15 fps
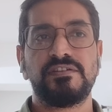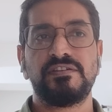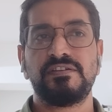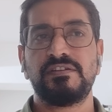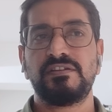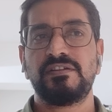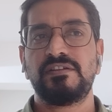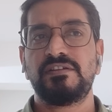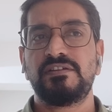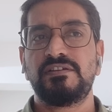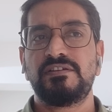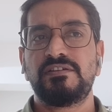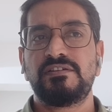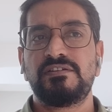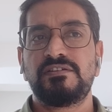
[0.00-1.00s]

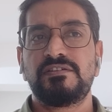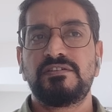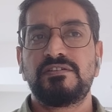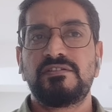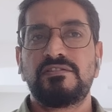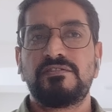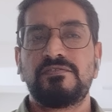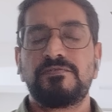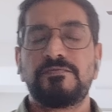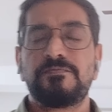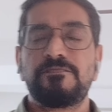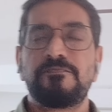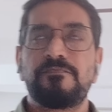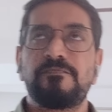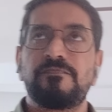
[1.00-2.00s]
[no speech]